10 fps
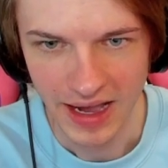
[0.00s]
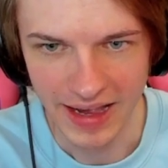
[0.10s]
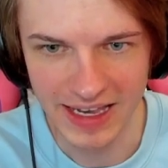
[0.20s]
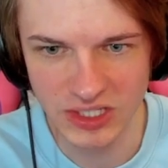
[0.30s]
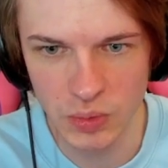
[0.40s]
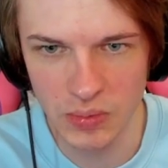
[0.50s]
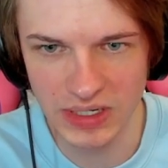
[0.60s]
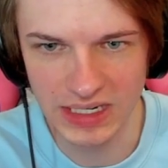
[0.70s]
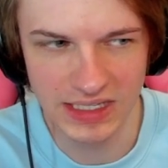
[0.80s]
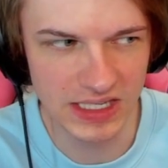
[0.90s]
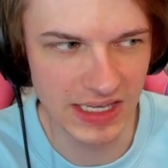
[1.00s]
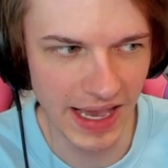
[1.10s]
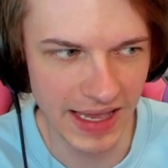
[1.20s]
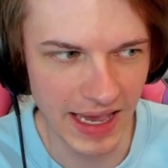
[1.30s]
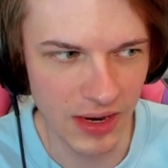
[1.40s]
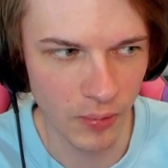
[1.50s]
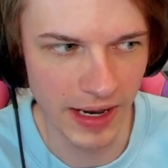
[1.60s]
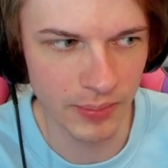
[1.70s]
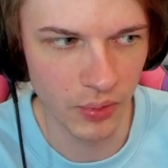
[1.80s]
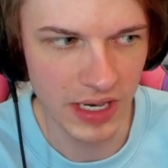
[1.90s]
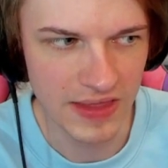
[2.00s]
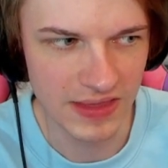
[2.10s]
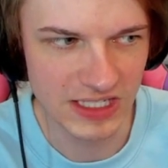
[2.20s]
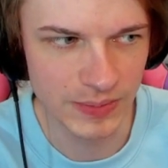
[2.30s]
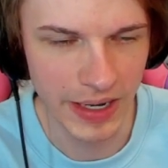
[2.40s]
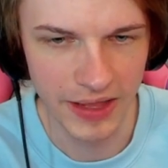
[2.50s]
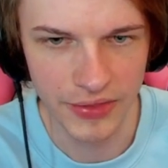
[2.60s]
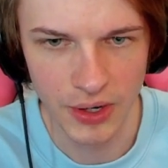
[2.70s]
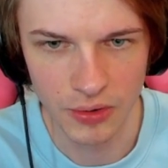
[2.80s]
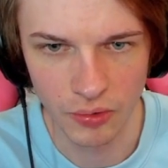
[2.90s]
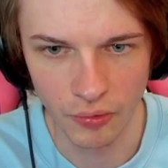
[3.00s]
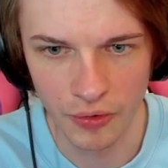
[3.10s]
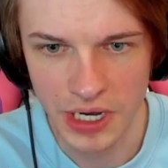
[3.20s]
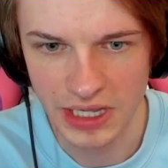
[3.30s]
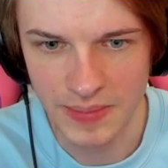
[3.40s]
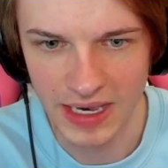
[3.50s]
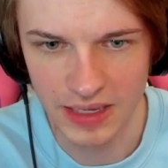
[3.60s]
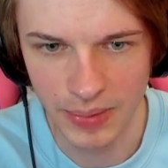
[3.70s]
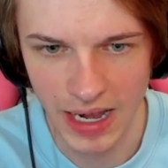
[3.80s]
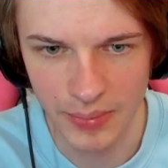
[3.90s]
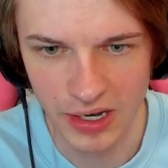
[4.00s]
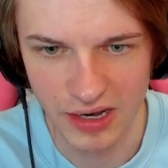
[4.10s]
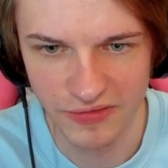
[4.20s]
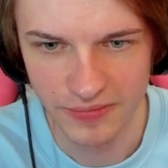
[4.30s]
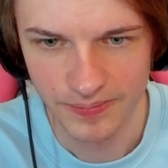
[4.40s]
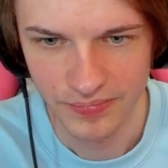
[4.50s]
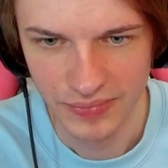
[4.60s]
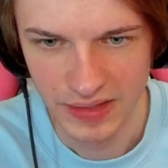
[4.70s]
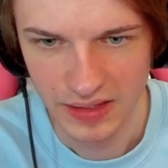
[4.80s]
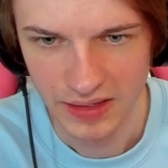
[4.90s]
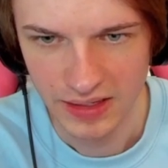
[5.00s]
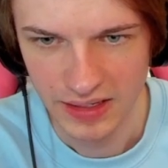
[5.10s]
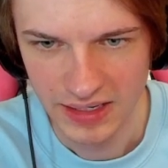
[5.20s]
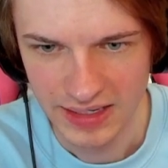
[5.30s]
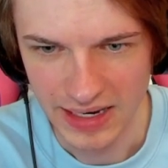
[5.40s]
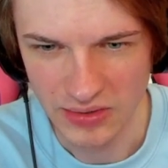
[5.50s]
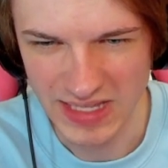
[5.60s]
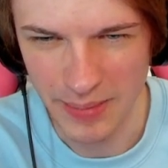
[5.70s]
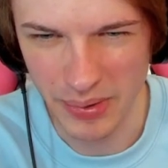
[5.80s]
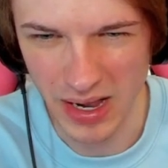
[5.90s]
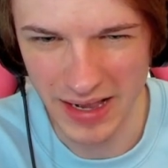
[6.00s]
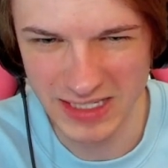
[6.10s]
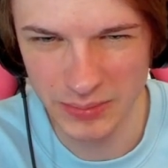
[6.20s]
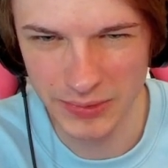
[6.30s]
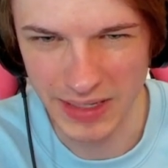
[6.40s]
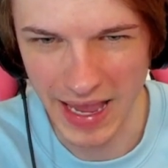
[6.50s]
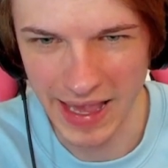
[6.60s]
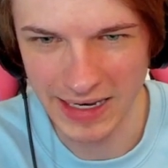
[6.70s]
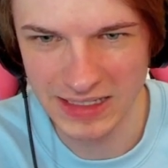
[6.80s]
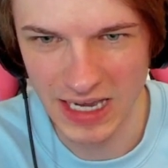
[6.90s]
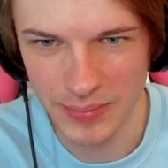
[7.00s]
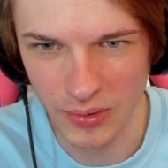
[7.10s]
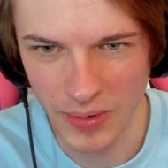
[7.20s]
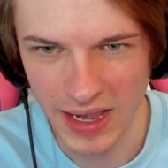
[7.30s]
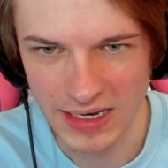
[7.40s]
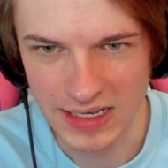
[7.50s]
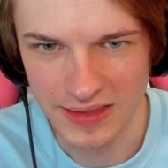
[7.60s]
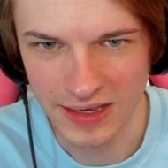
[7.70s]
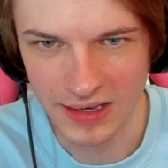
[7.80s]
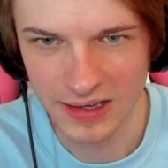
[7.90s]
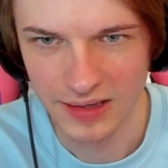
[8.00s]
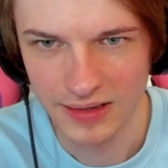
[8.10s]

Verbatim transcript: I guess we would need to get a red boy in this spot, though, to really make it pop off. Now, is that possible in any type of way, do you think?